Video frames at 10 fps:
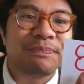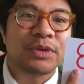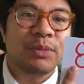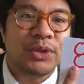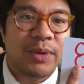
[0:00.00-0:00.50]

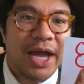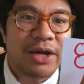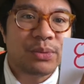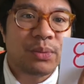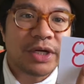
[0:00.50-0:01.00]
when you add
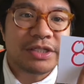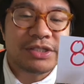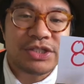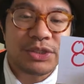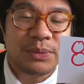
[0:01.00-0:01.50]
1
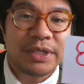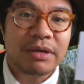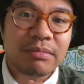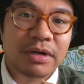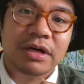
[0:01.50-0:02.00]
to a
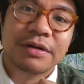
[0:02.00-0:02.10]
number?